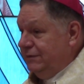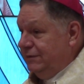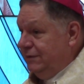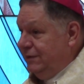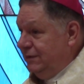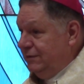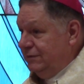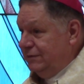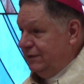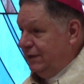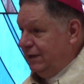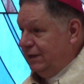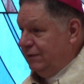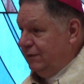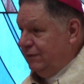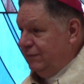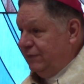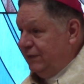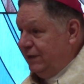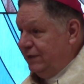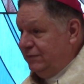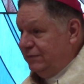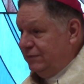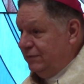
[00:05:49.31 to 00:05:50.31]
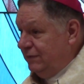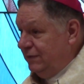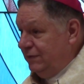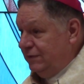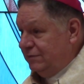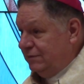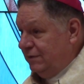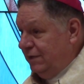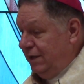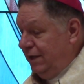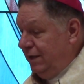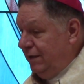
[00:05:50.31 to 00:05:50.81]
the sacrifice of
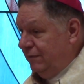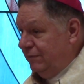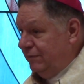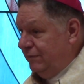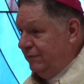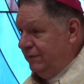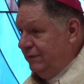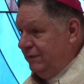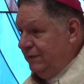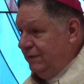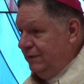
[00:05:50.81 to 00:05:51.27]
his love.